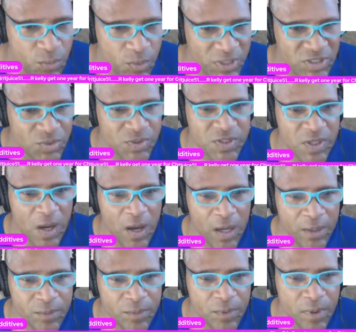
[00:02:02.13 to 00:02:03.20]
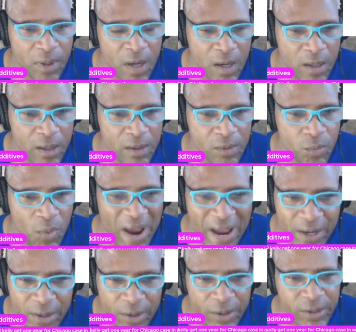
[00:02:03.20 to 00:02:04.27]
which was on
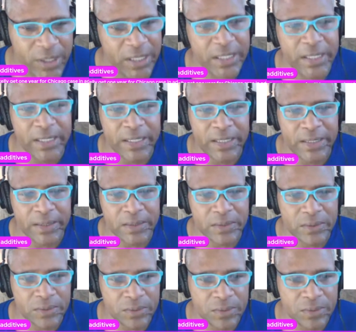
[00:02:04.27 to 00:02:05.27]
Wacker in